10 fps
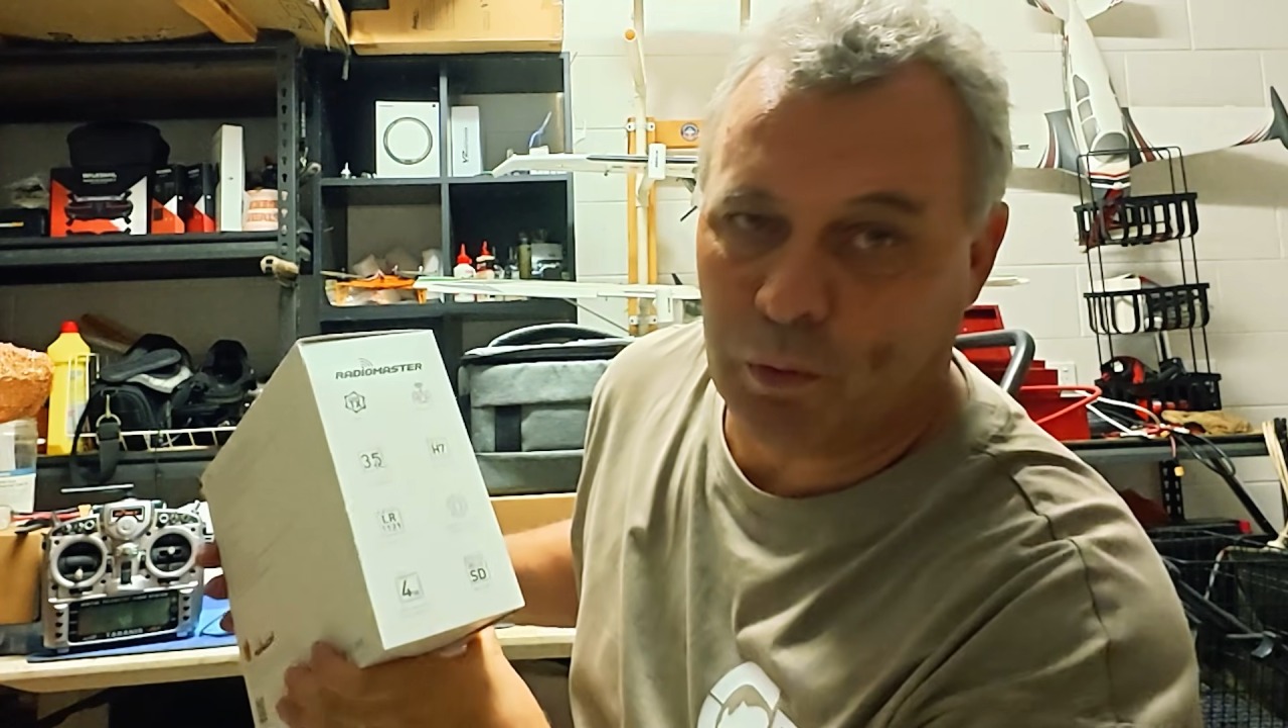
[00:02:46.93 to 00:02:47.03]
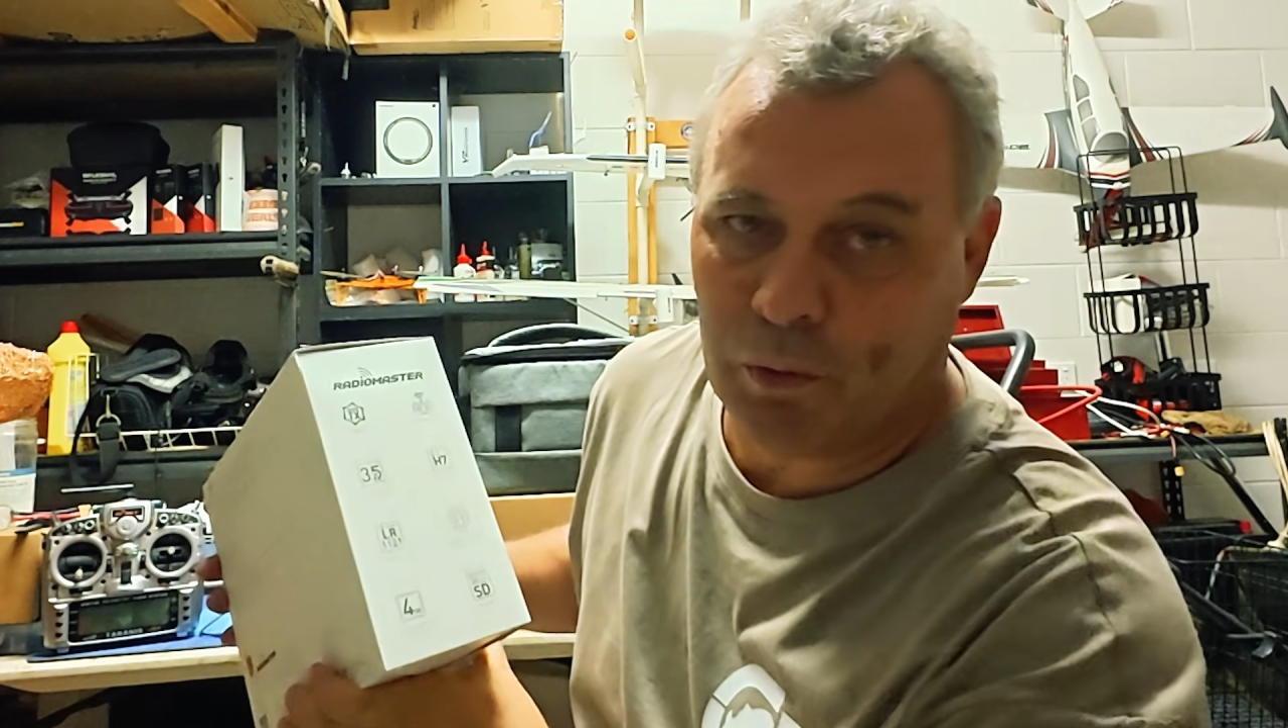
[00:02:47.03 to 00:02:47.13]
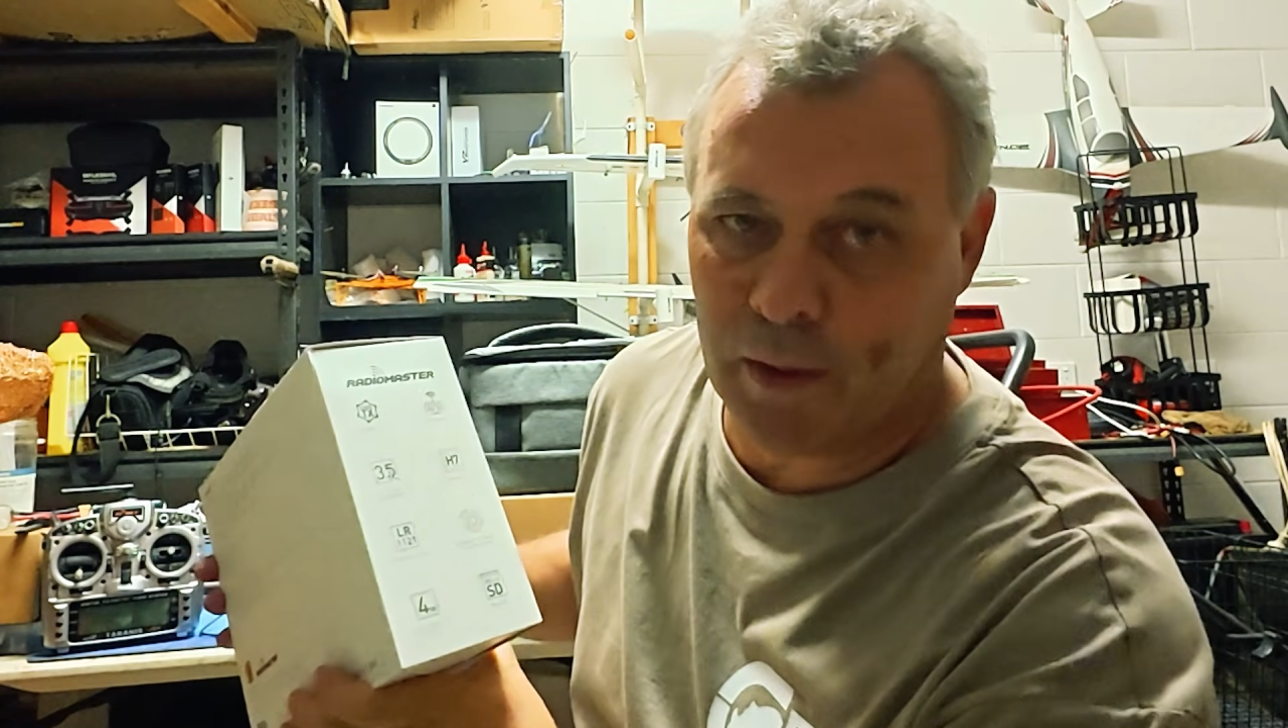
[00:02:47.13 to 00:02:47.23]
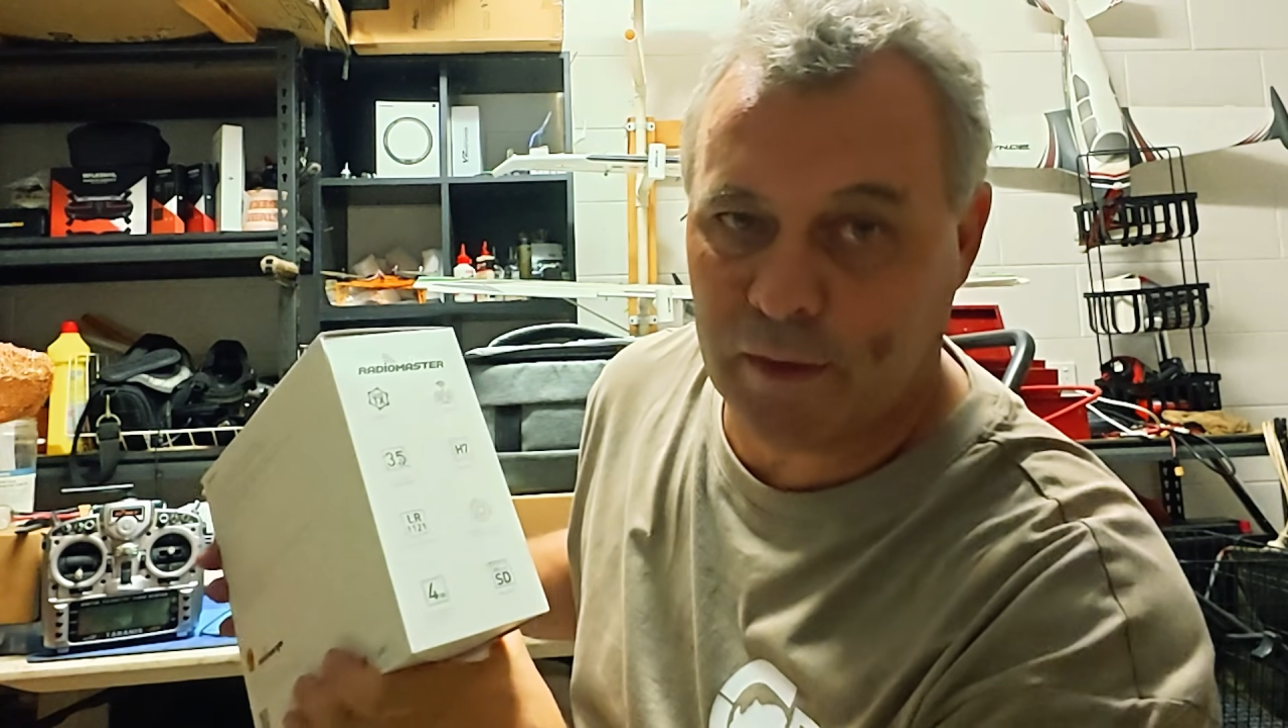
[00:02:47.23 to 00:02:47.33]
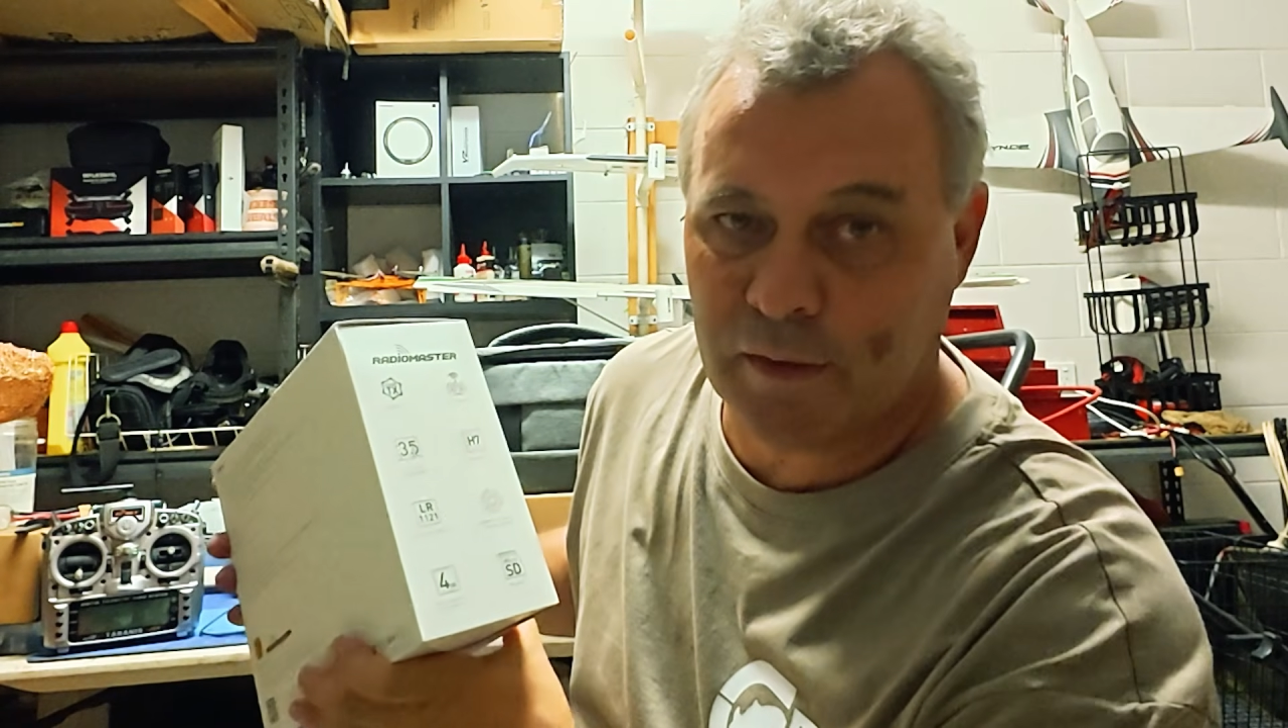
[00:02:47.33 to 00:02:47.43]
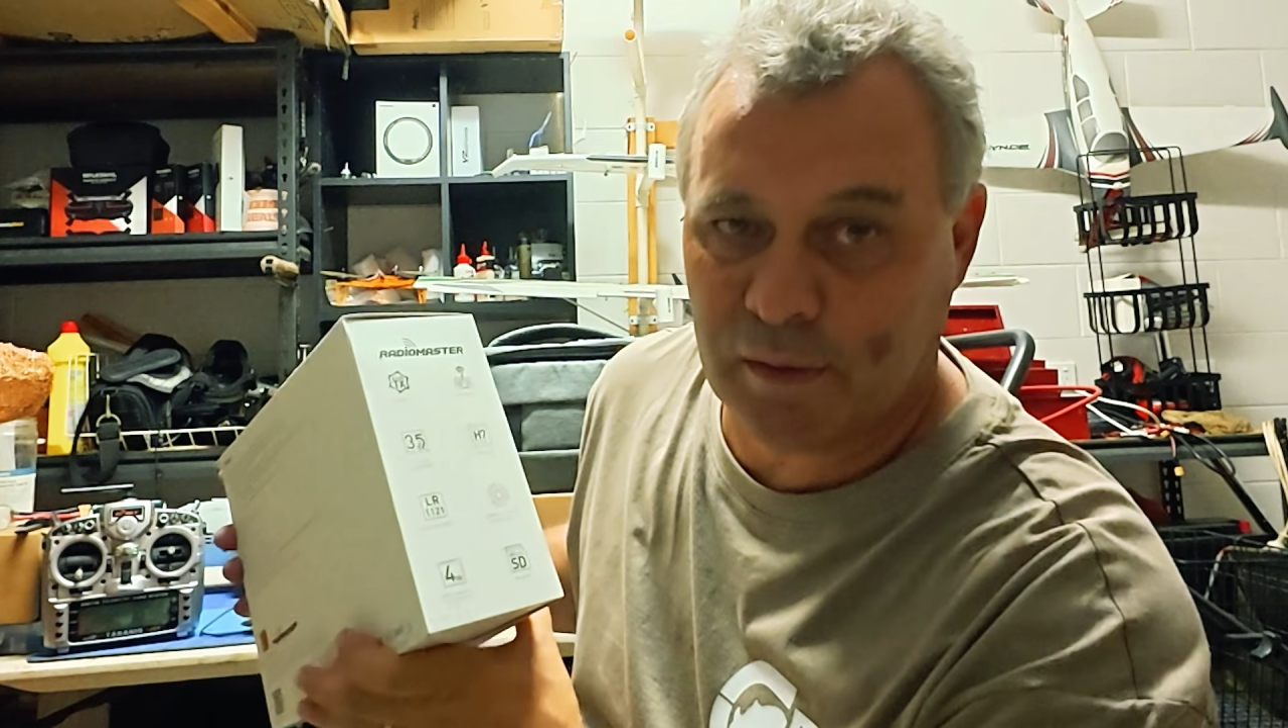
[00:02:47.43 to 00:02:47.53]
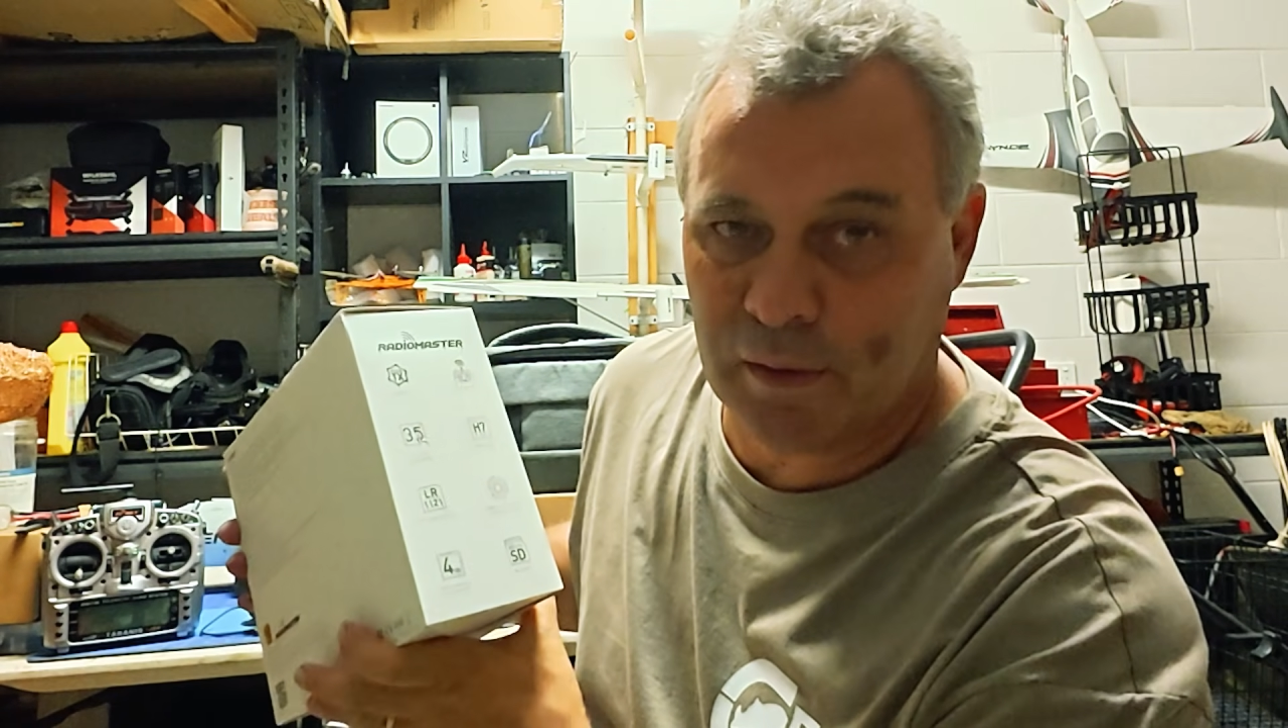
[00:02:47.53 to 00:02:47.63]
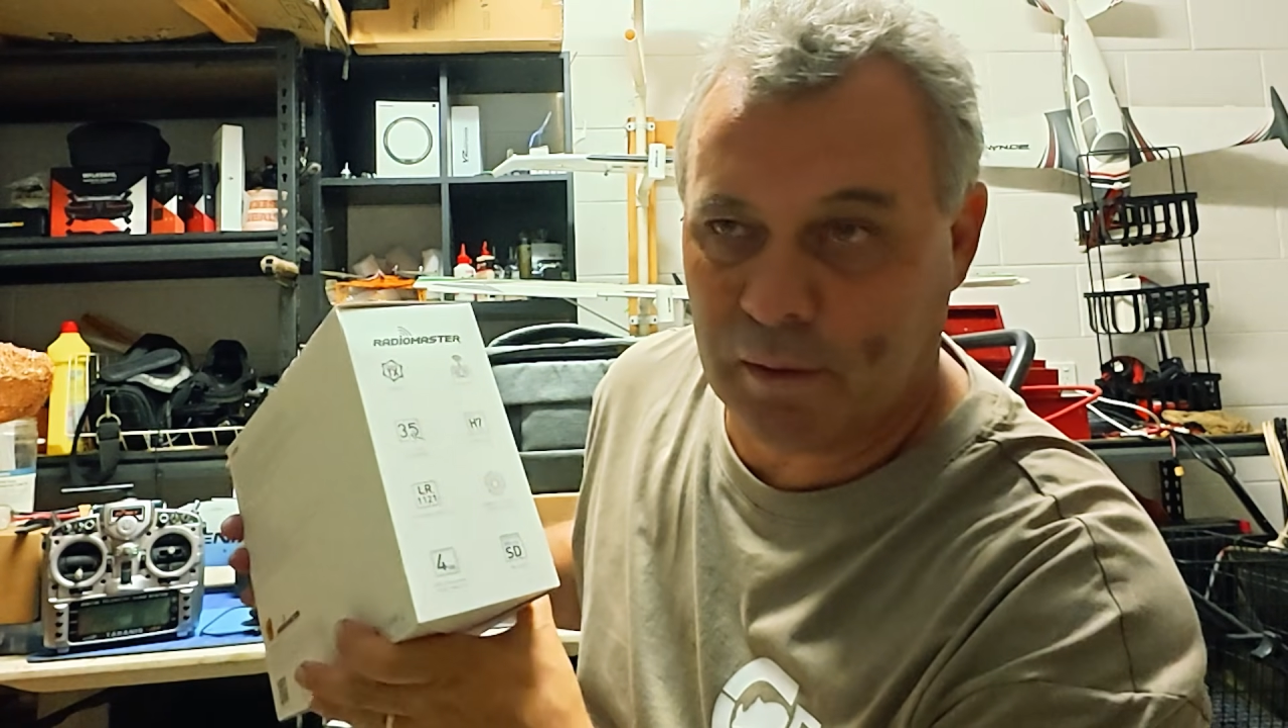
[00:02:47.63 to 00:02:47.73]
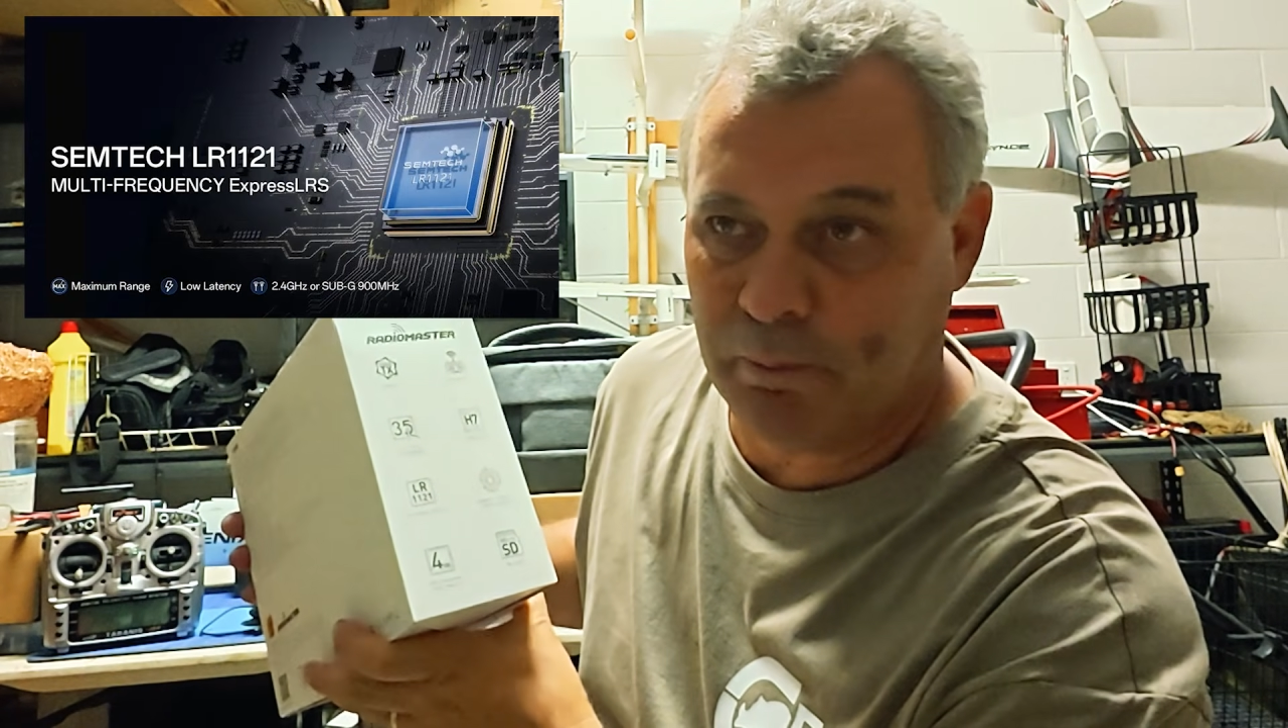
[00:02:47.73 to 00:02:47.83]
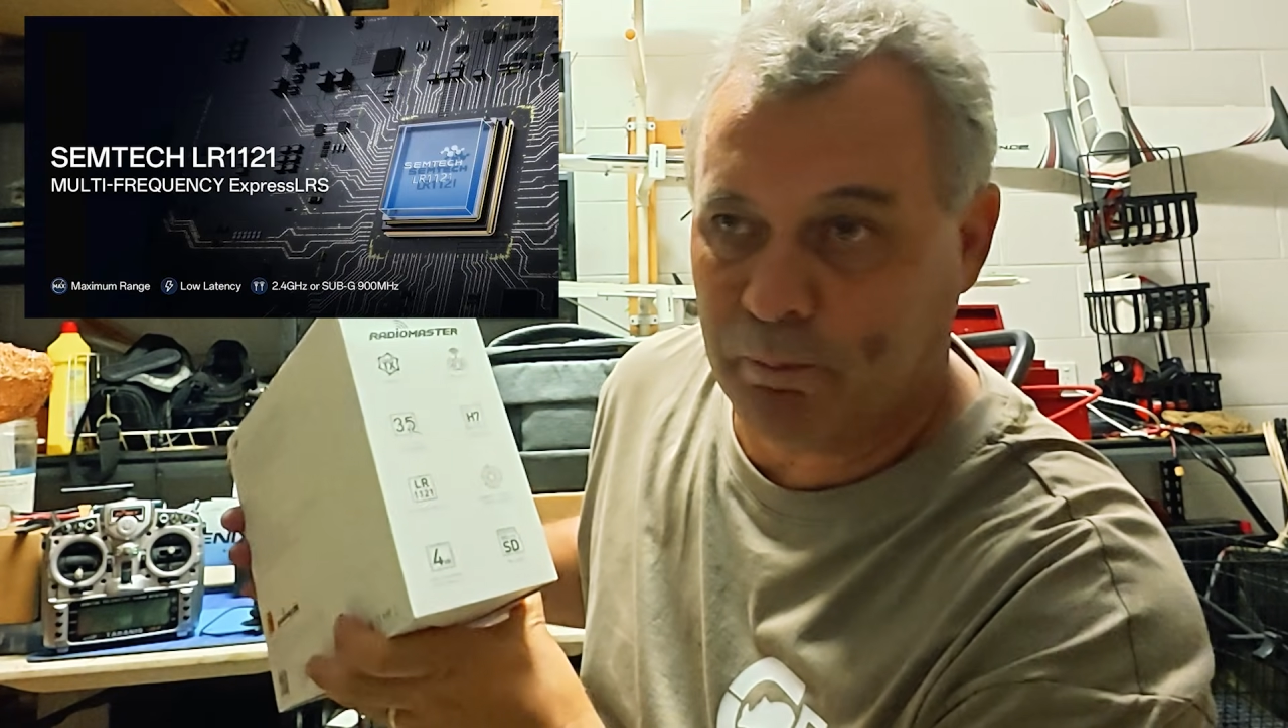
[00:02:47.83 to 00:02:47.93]
it runs
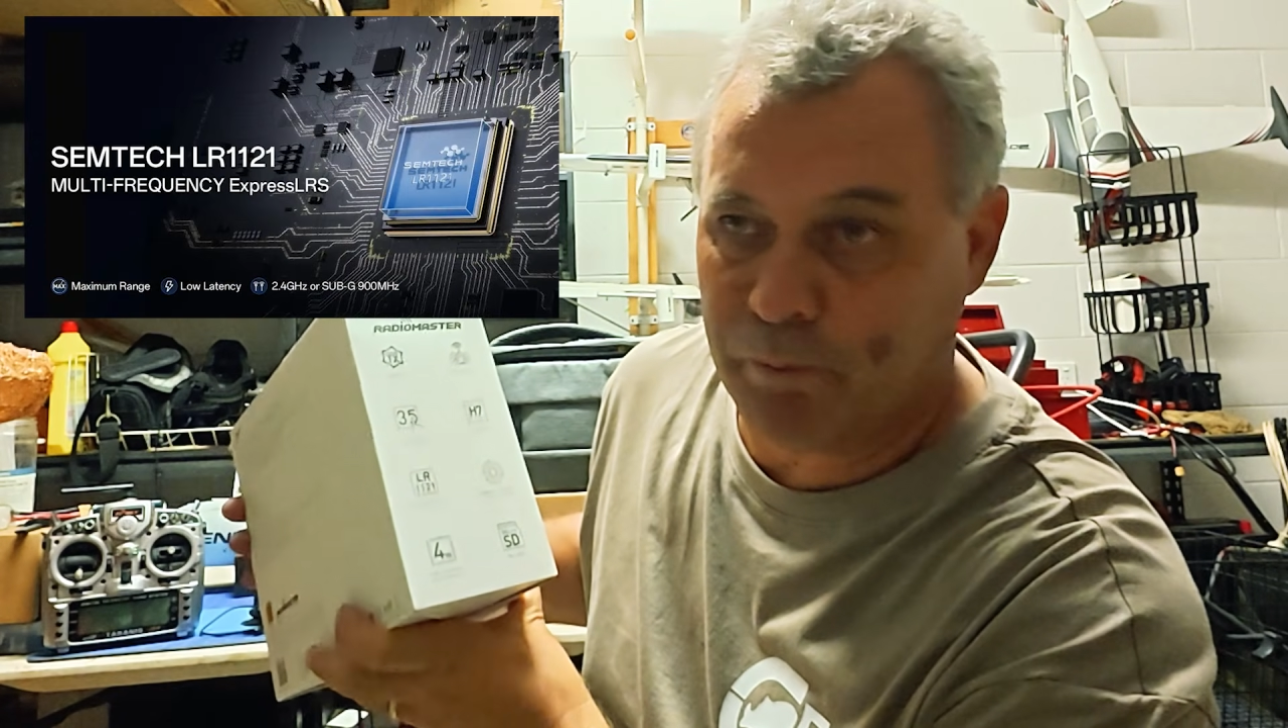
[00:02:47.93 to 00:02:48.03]
the